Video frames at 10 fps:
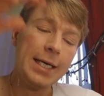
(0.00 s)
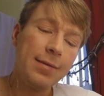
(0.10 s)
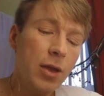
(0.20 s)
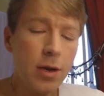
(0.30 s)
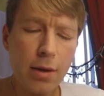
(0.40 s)

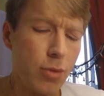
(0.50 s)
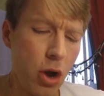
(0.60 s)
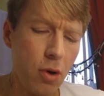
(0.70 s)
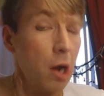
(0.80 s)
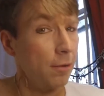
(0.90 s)
Then you don't
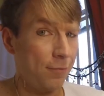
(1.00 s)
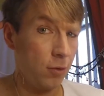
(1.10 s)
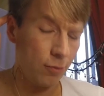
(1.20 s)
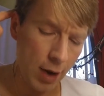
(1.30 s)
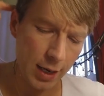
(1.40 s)
know
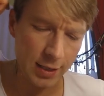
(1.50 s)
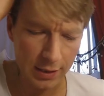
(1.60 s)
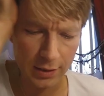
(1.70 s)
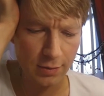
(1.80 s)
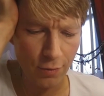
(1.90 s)
I4
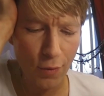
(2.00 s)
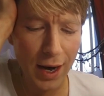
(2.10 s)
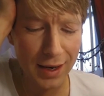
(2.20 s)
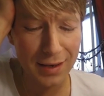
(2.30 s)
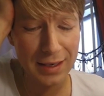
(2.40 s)

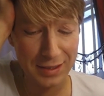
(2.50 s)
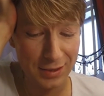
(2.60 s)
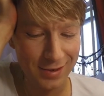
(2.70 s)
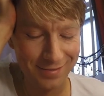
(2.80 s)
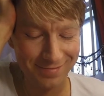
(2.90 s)

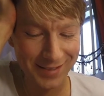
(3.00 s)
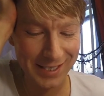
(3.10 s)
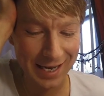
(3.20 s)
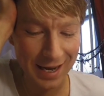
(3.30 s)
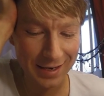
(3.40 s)
Ragnarsson,
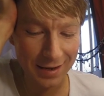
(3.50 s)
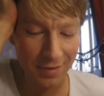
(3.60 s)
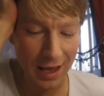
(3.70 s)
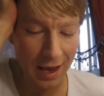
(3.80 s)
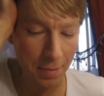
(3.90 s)
said
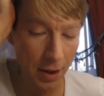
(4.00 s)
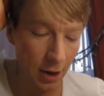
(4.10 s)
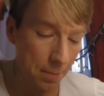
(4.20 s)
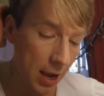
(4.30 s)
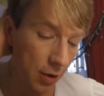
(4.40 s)
the
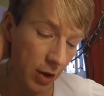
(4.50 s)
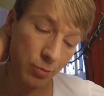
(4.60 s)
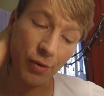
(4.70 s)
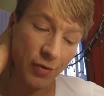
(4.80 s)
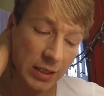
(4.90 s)

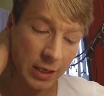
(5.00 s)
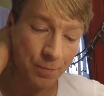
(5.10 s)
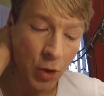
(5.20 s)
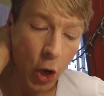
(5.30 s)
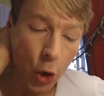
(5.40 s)
Palmerian
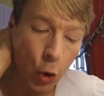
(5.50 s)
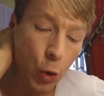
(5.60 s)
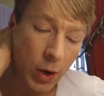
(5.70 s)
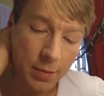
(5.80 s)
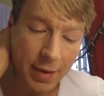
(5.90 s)
professor,
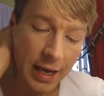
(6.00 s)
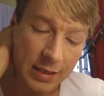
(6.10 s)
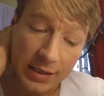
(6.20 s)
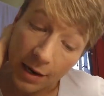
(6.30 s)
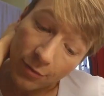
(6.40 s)
who had made
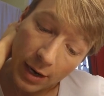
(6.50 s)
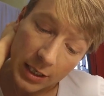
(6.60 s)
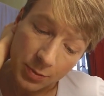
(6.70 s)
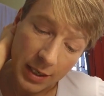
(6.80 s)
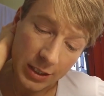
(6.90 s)
several
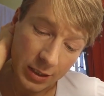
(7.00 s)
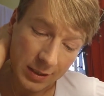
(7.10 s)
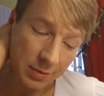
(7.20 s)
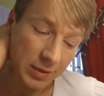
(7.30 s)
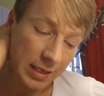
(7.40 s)

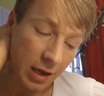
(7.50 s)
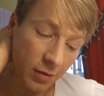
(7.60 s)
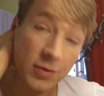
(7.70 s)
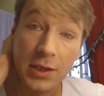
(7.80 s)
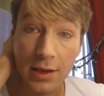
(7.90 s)
expeditions
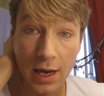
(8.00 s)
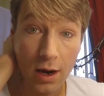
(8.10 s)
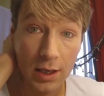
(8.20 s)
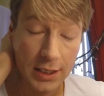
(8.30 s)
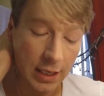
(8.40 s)
himself to the
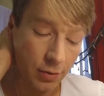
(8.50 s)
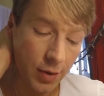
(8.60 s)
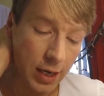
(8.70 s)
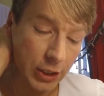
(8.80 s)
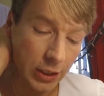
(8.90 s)
Arctic
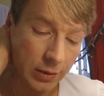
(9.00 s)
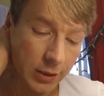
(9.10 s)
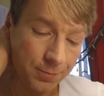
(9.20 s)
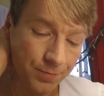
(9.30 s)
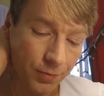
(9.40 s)
regions.